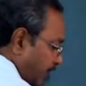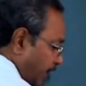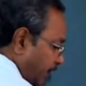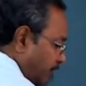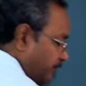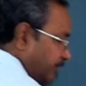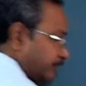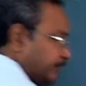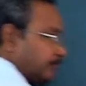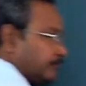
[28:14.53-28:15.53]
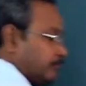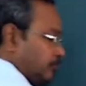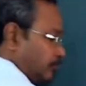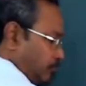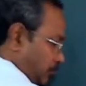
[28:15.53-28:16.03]
right of this
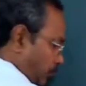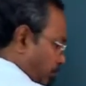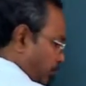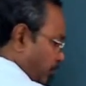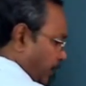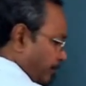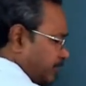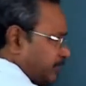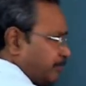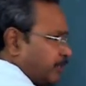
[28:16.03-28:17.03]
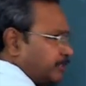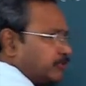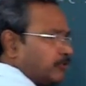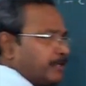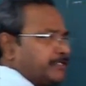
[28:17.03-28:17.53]
complex number
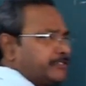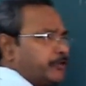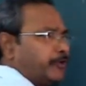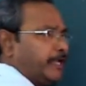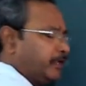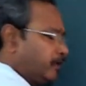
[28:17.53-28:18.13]
0 plus 0a